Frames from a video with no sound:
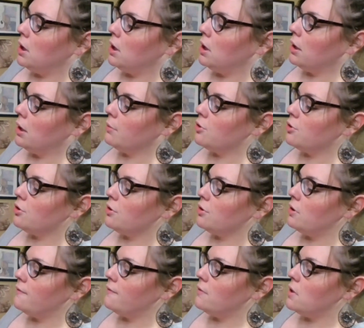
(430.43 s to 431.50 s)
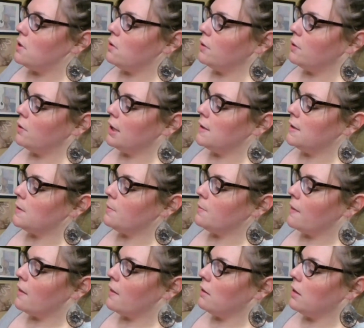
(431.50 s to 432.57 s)
And I'm sure you've noticed,
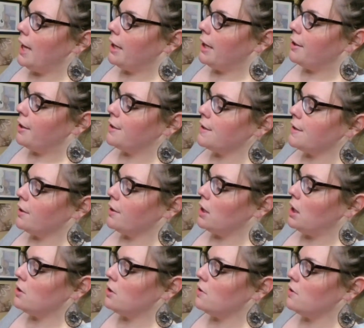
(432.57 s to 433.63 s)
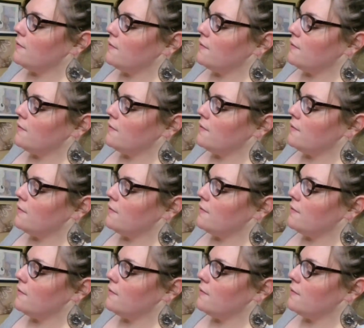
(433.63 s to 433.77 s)
but the letters on each of